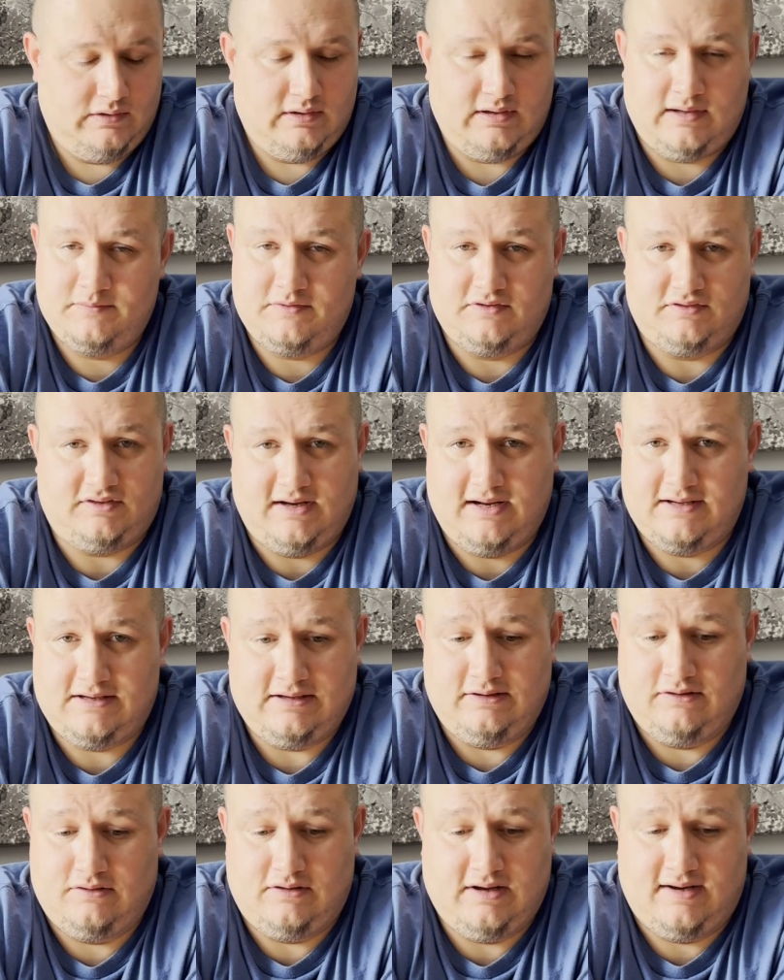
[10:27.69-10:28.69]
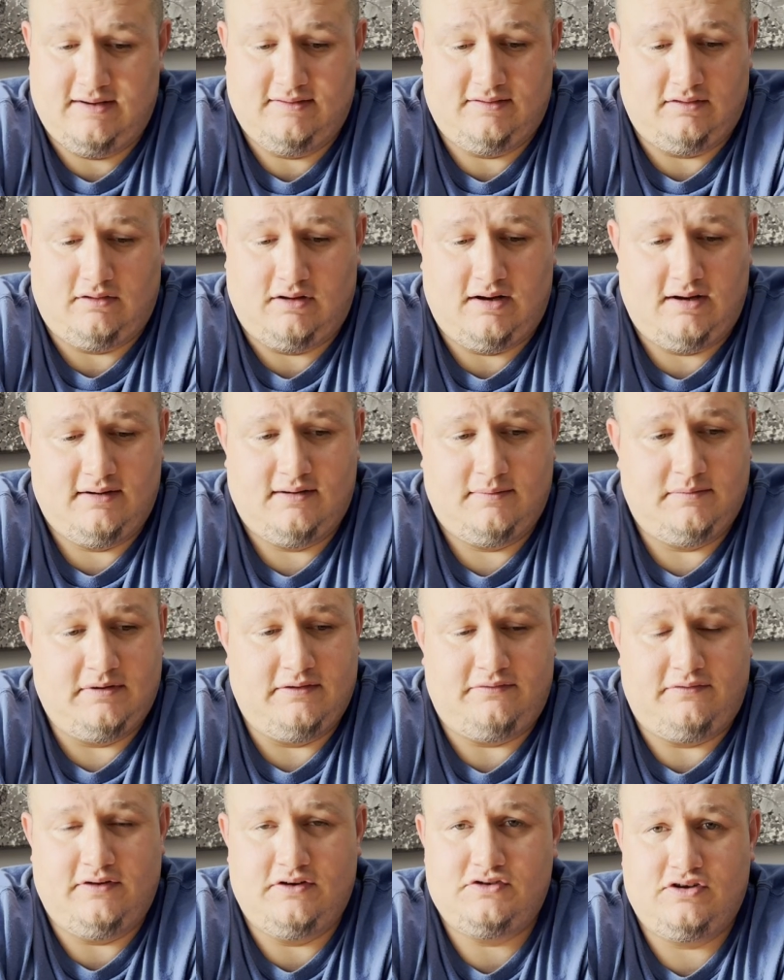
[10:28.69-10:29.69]
I'm just taking you guys along on my
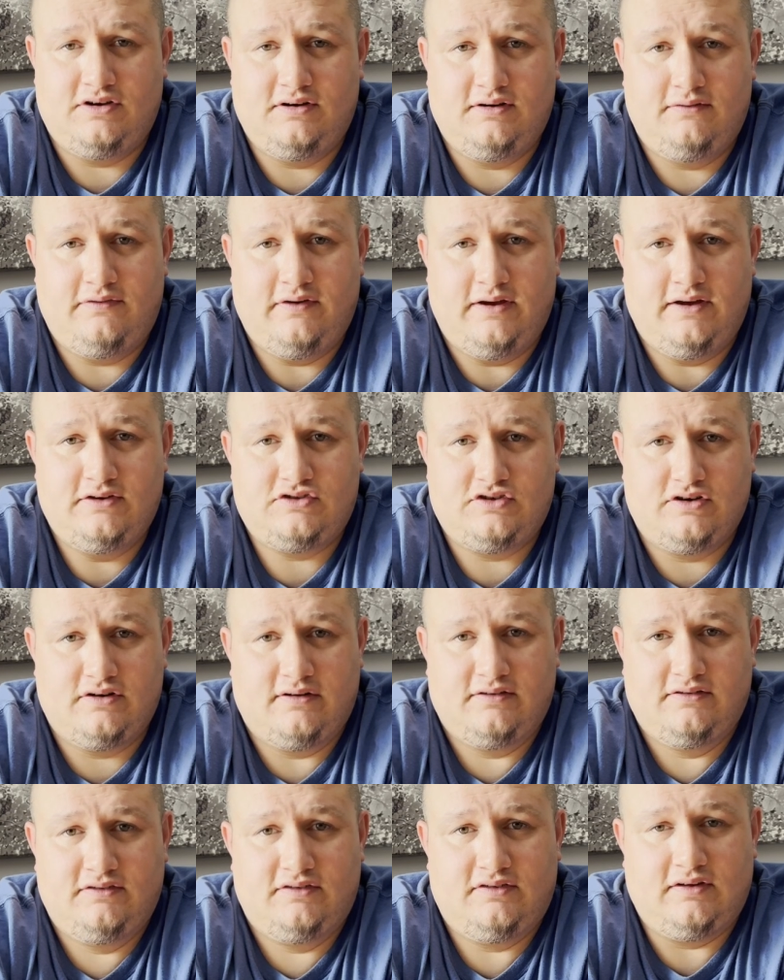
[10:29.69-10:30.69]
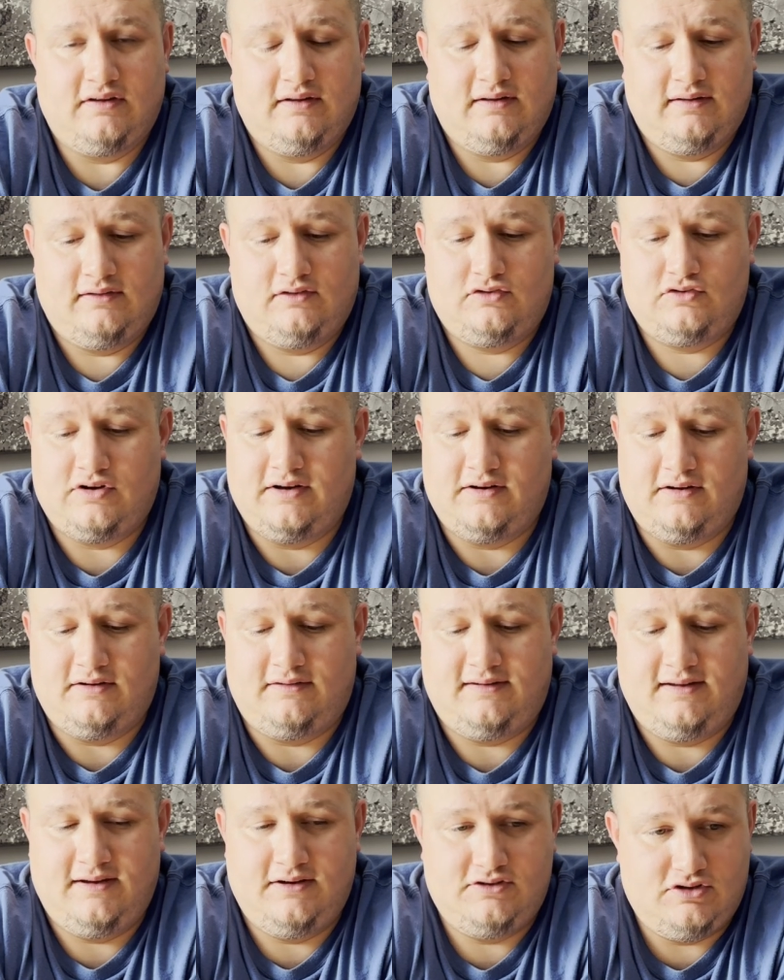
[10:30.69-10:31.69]
fishing adventures, trying to
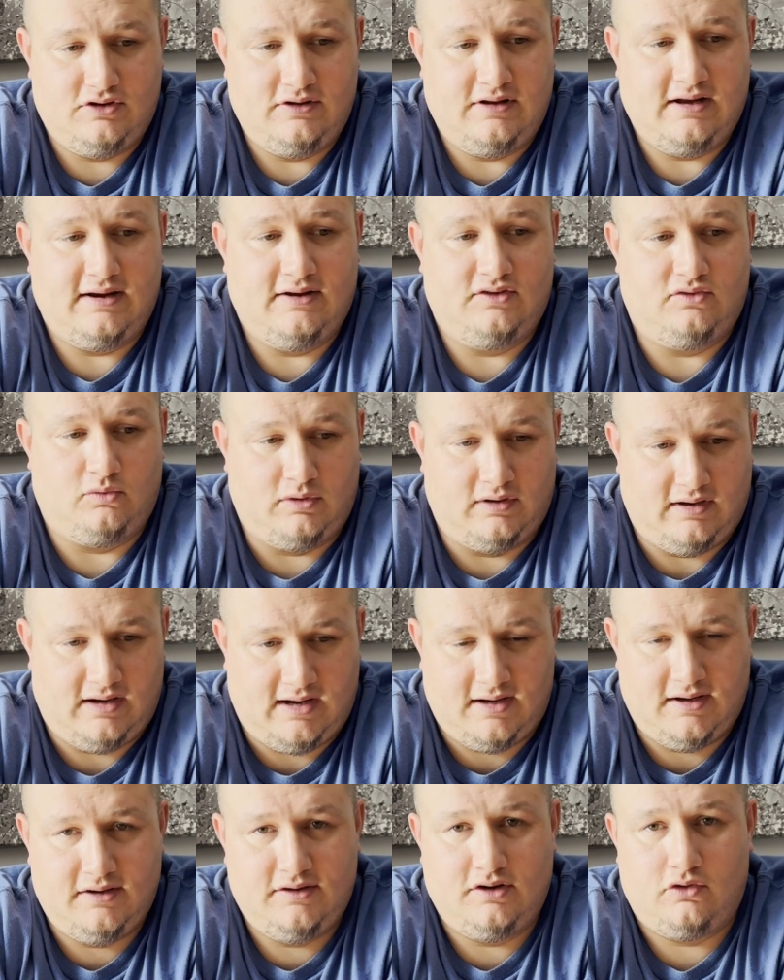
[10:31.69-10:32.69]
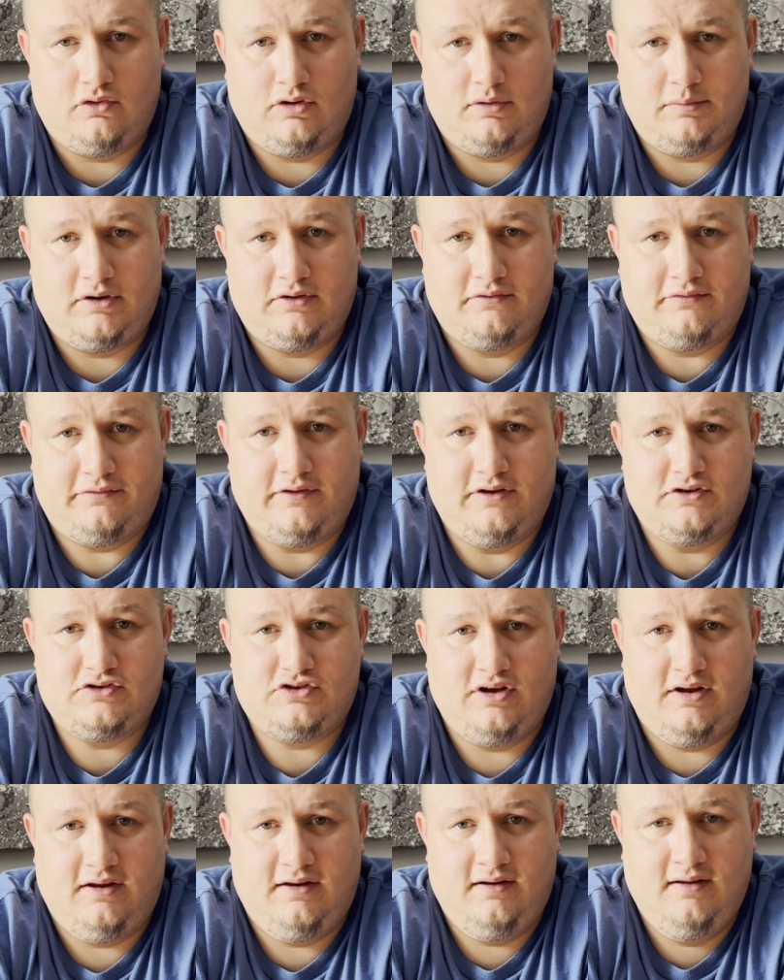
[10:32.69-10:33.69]
teach you guys what I know about
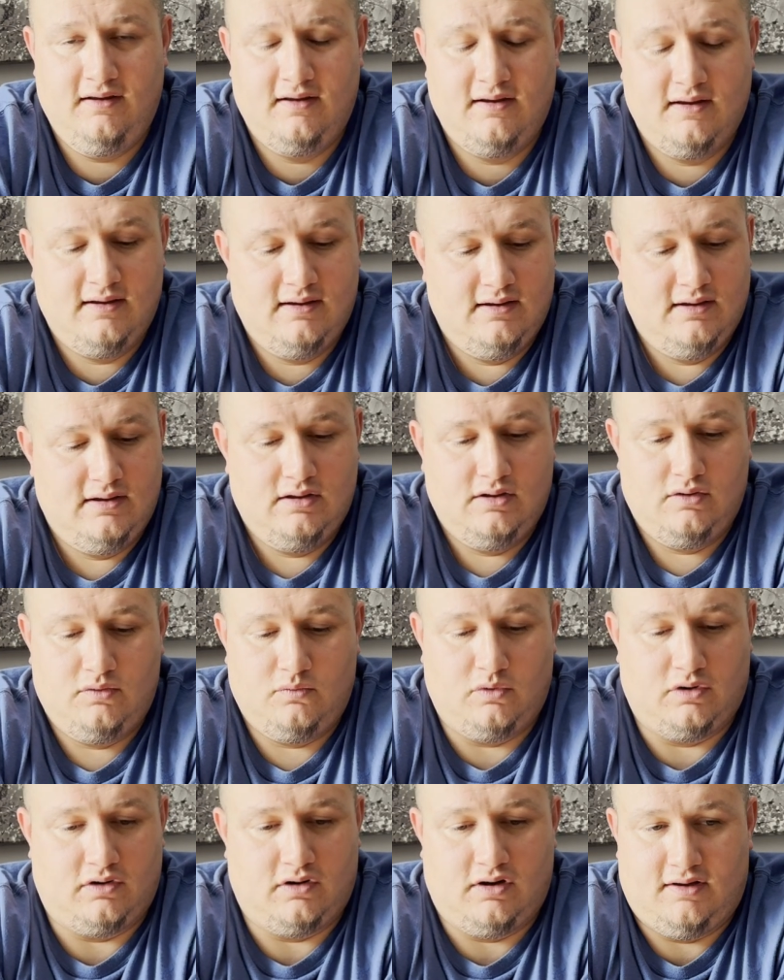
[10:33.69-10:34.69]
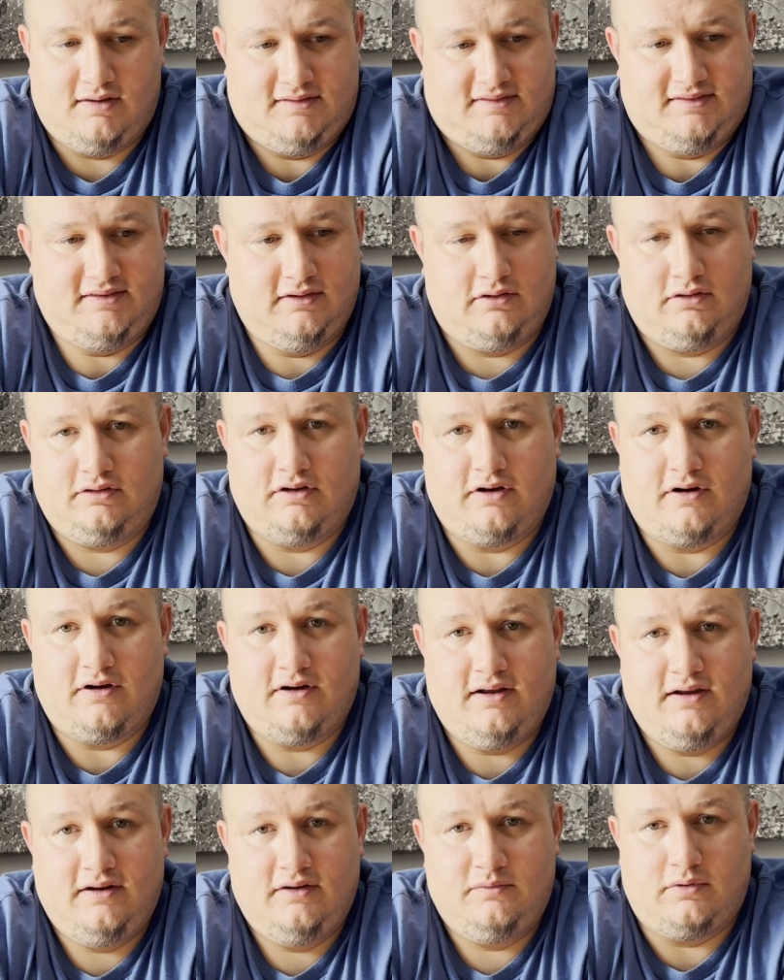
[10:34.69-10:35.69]
fishing. We're all still
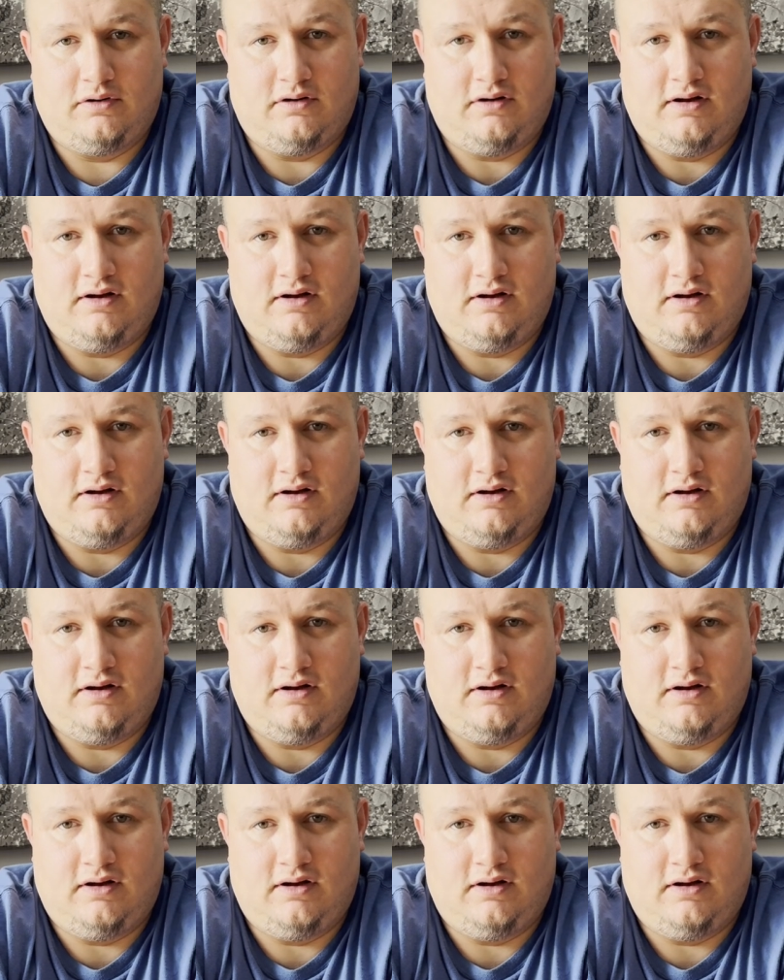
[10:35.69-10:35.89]
learning.